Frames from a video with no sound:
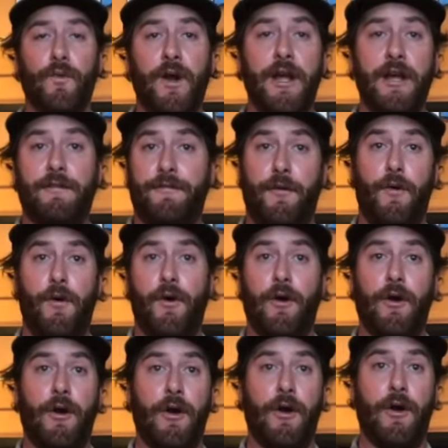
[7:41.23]
rigged
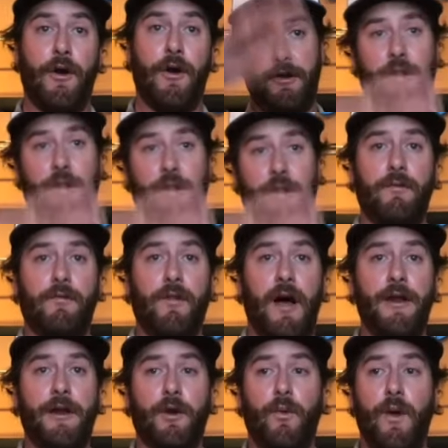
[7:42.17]
for, you know,
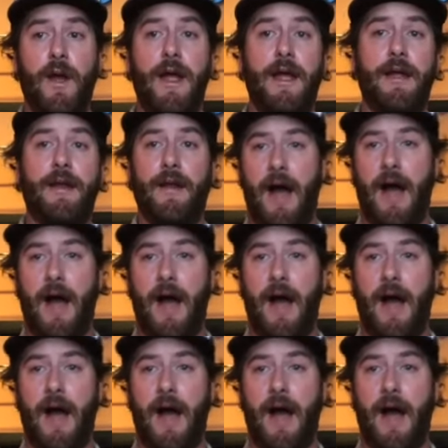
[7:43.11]
lighter weight,